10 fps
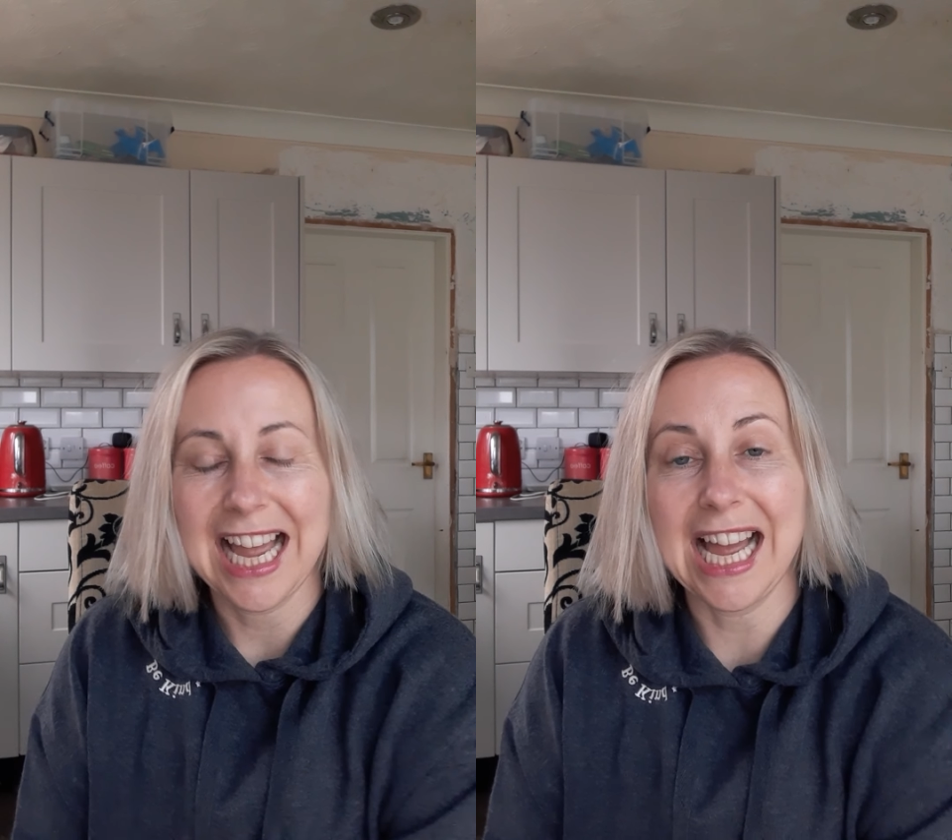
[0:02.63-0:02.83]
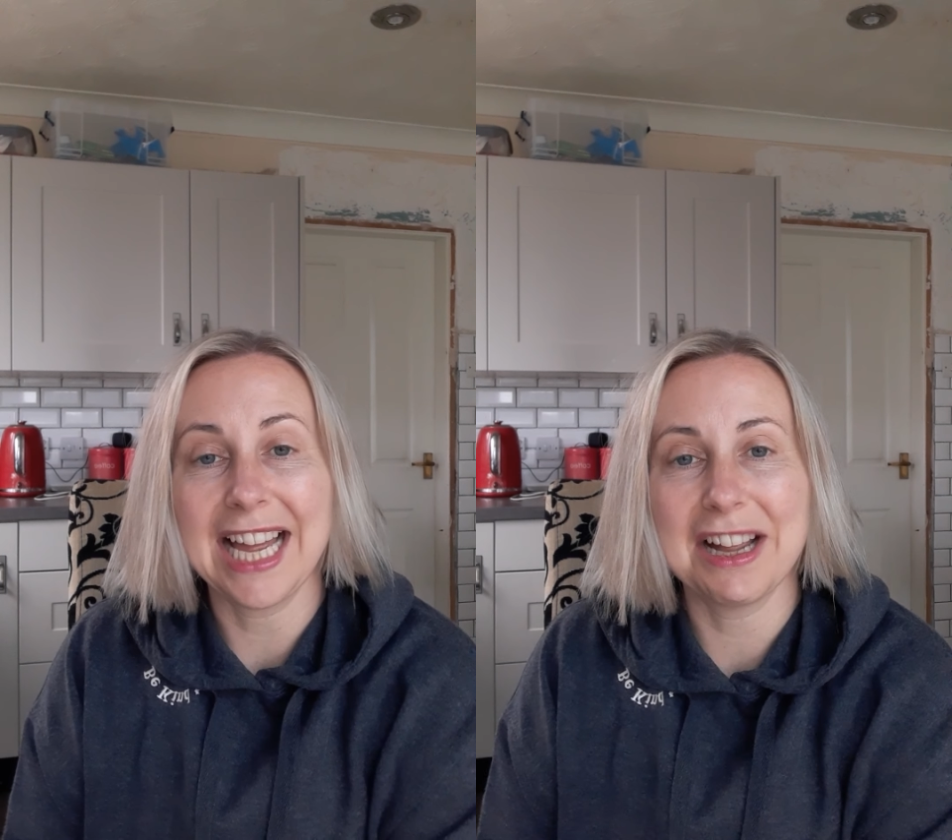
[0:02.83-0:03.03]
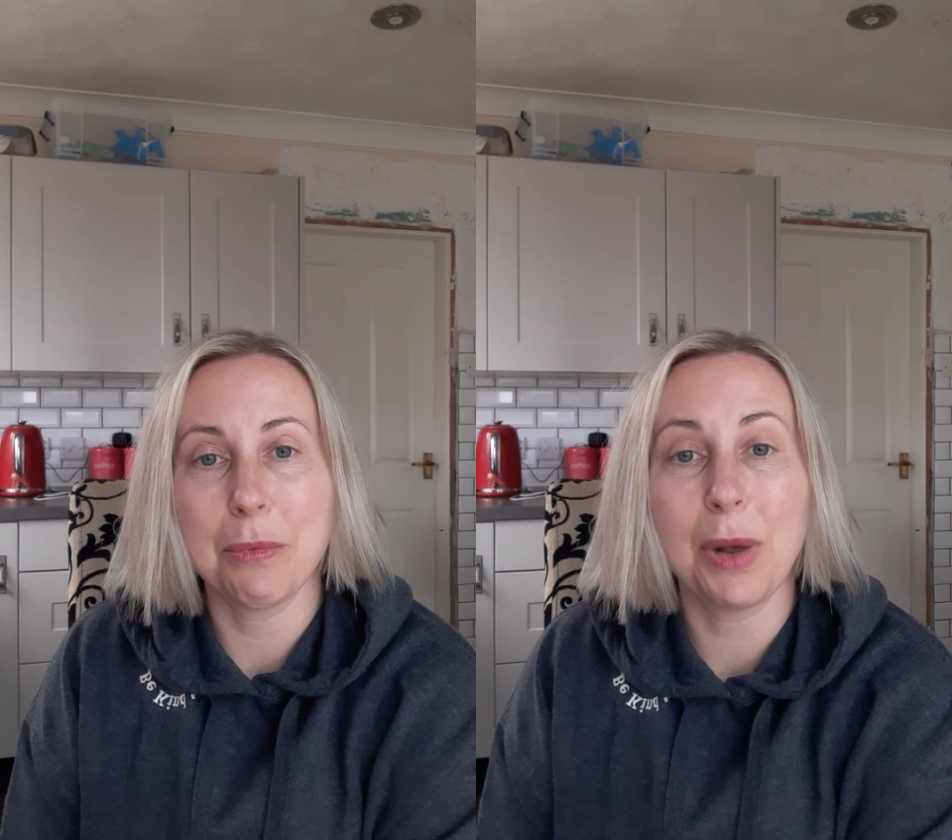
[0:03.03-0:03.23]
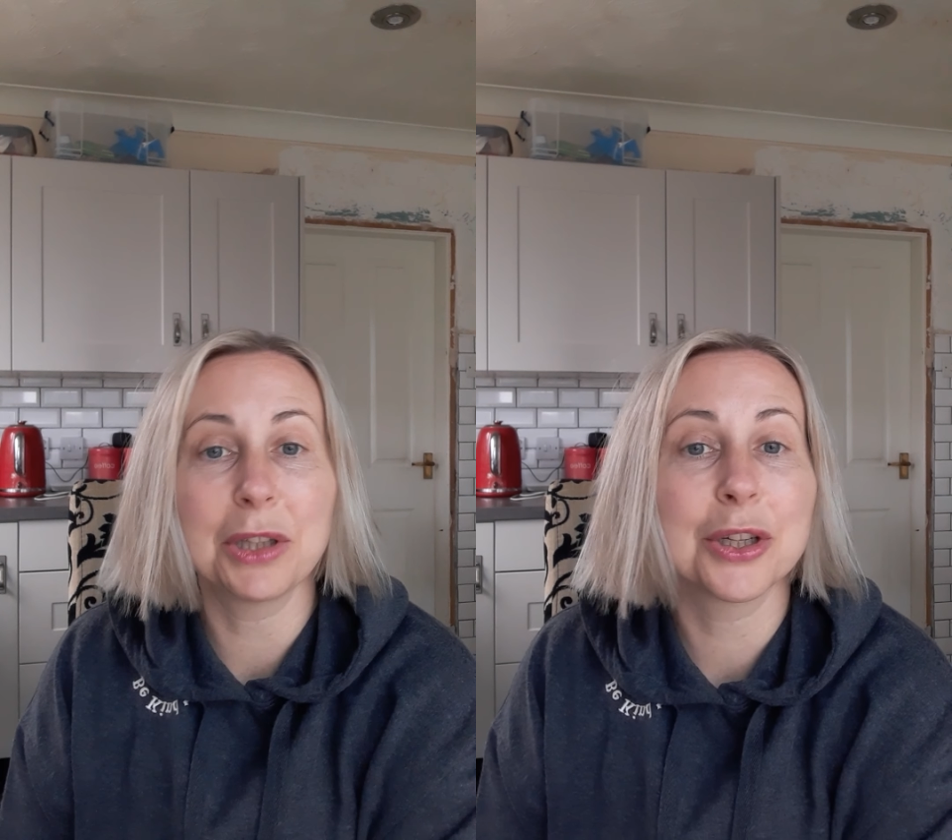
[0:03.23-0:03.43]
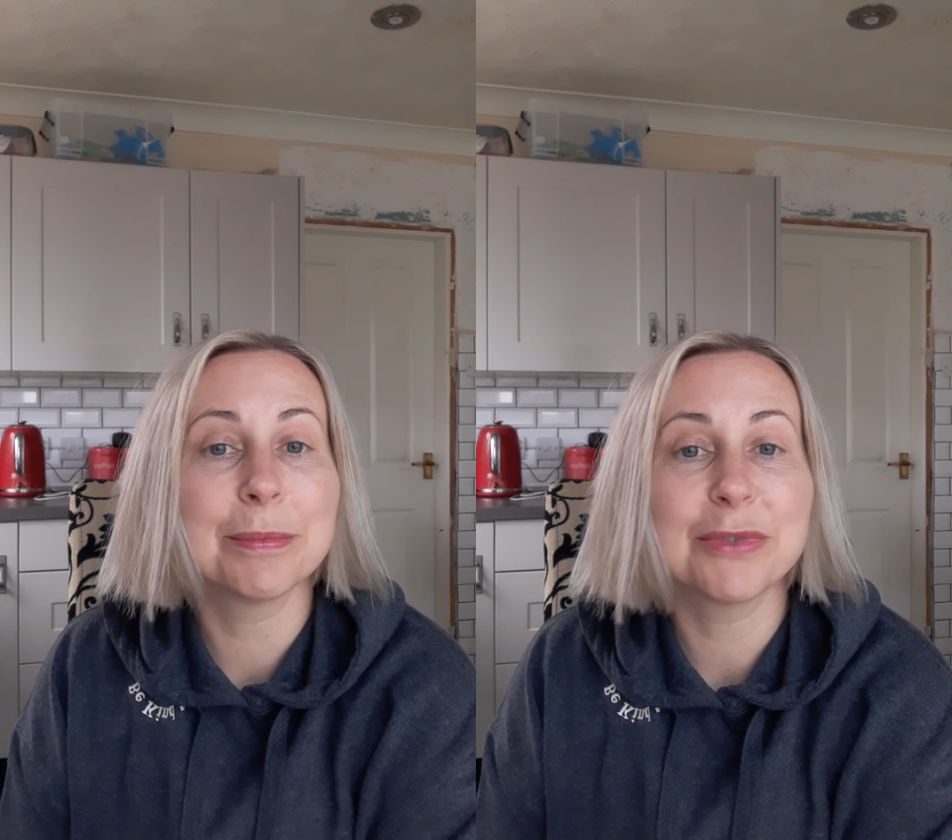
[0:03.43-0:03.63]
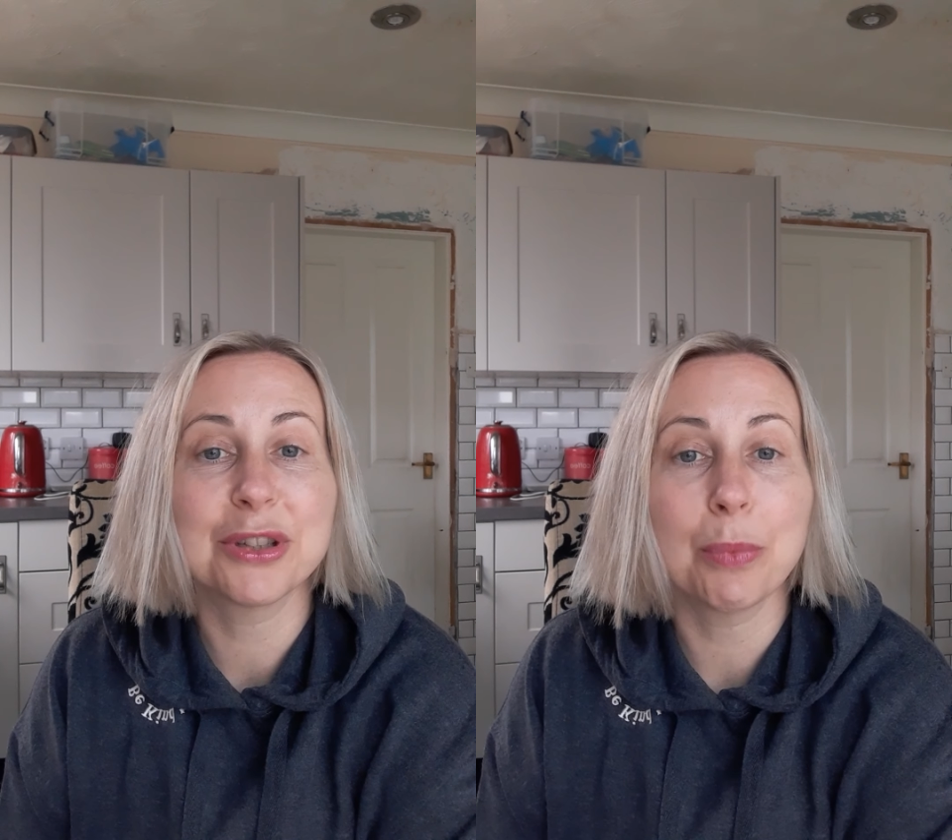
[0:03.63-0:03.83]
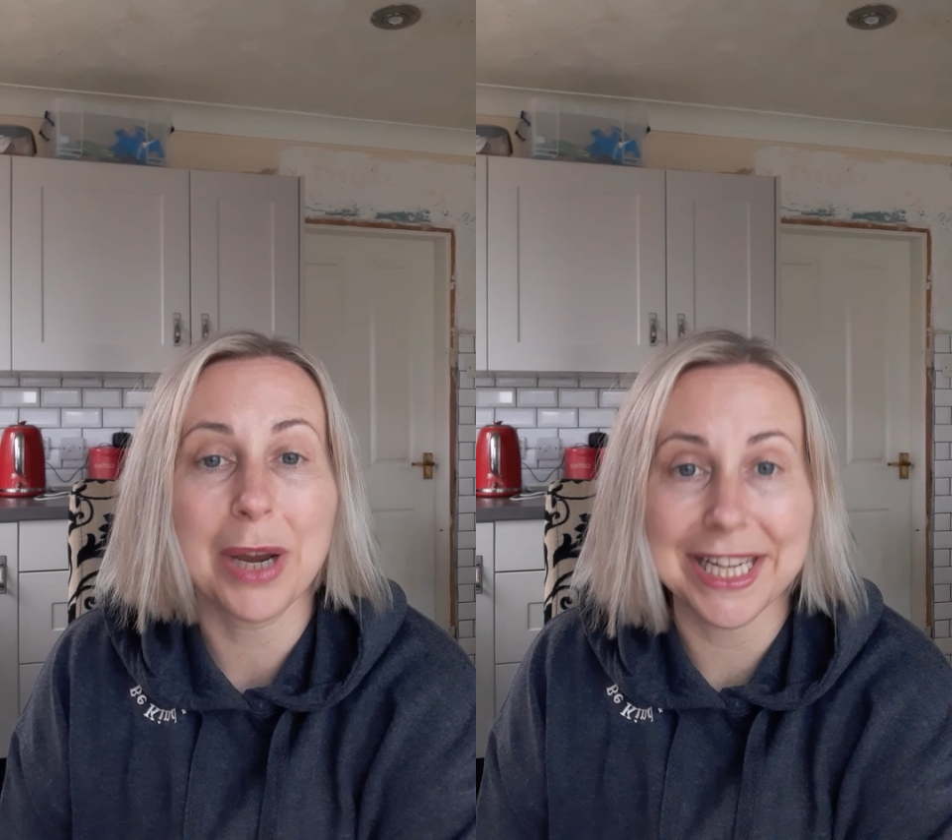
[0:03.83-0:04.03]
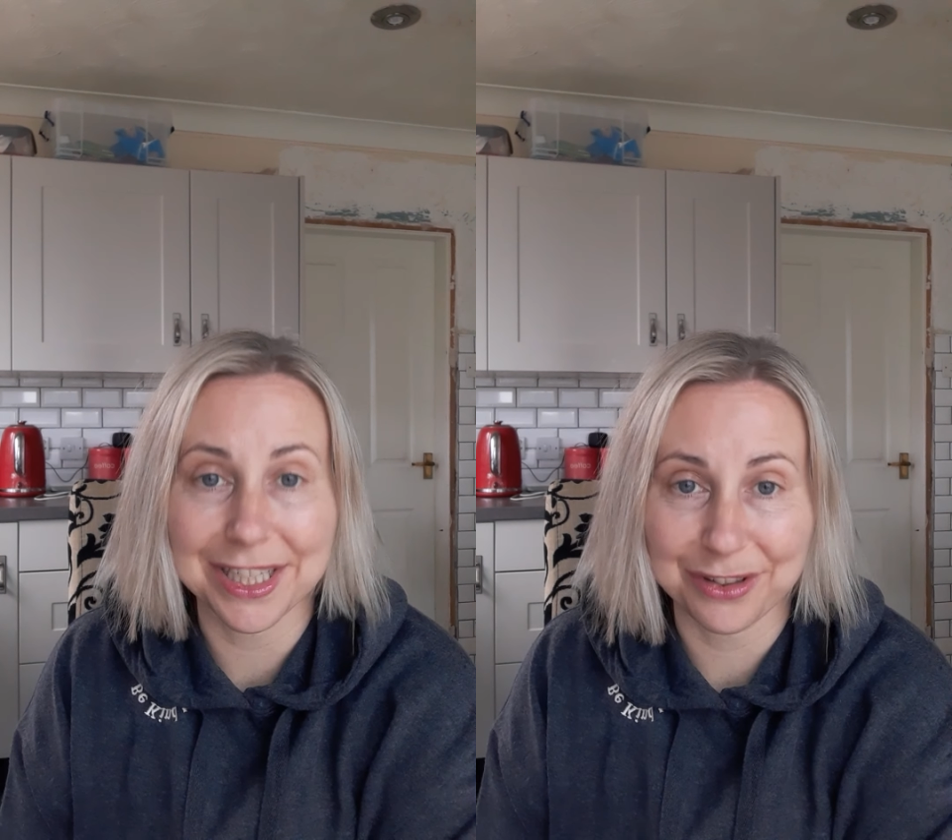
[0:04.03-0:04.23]
welcome to
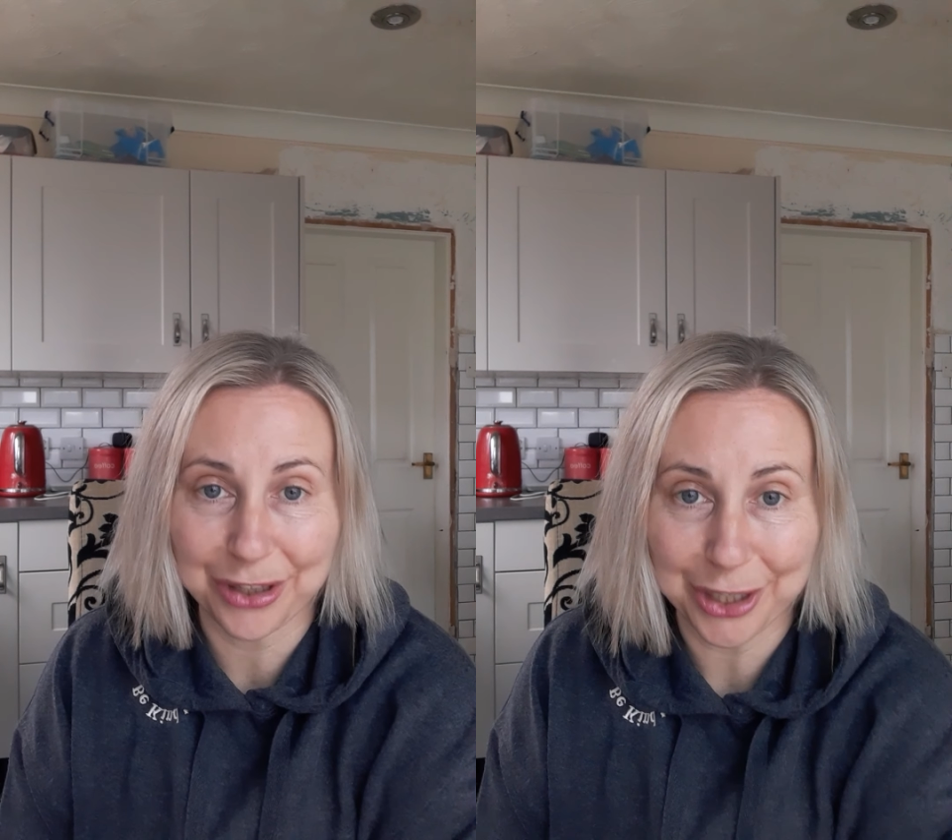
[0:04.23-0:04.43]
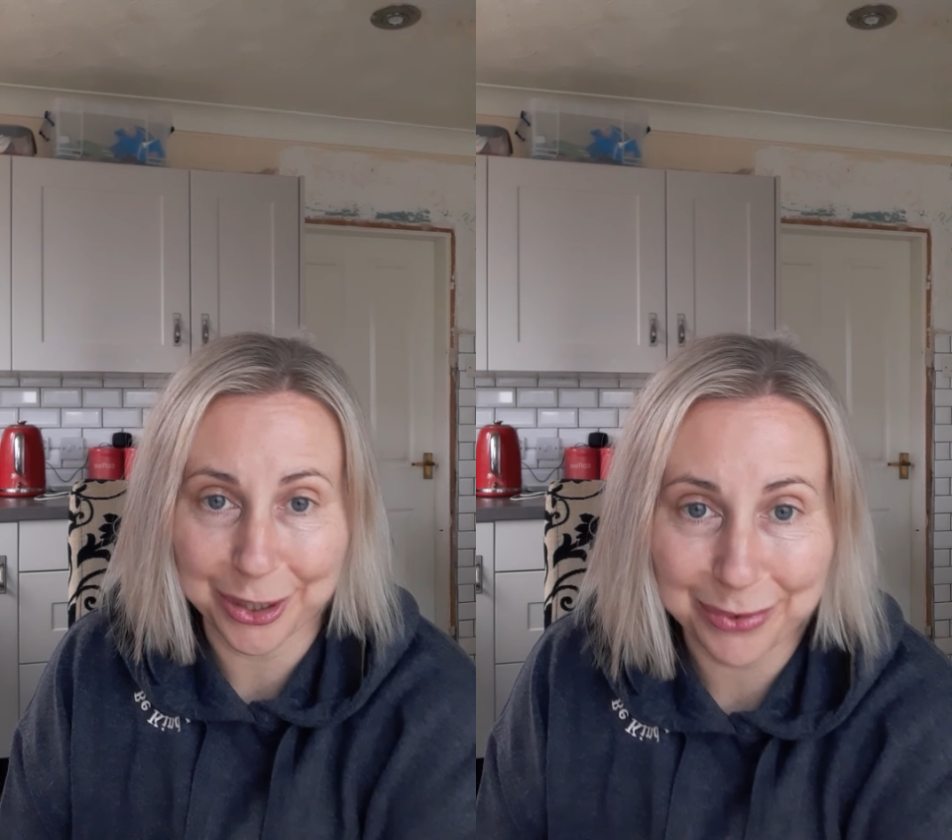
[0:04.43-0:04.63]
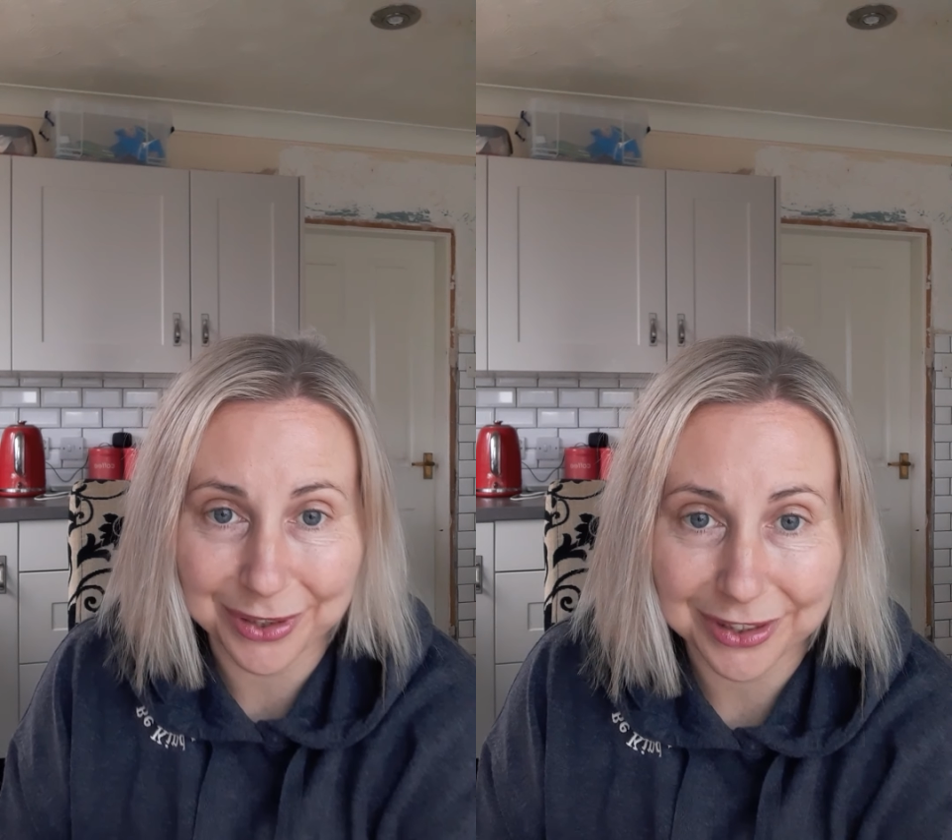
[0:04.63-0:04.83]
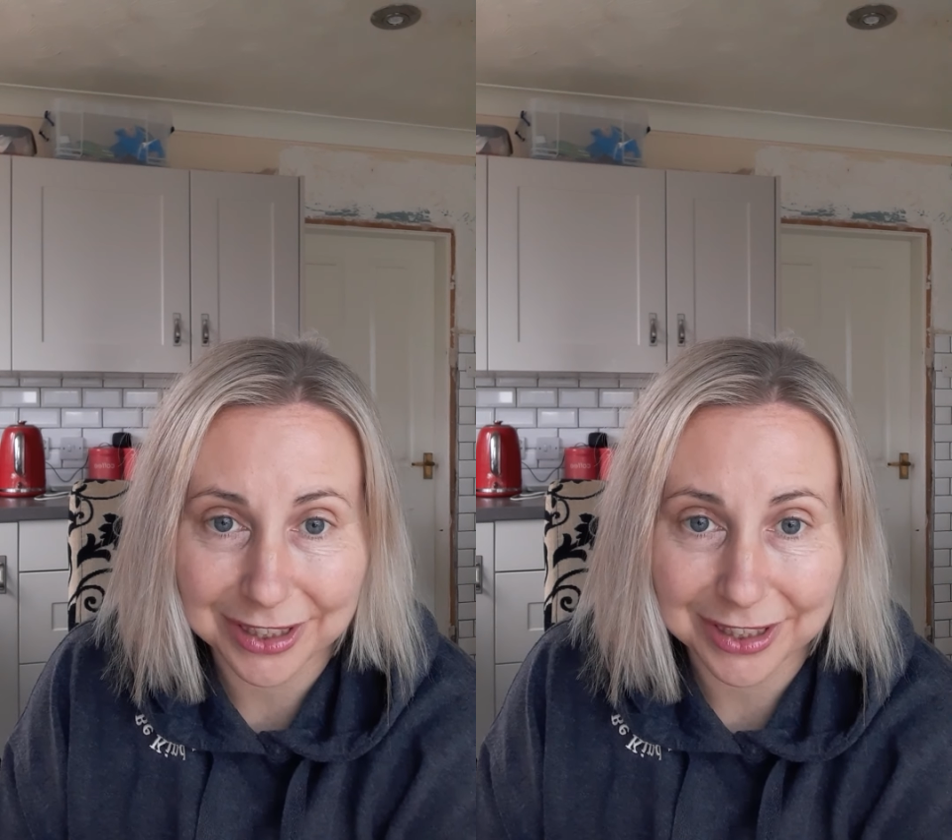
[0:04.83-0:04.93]
week 2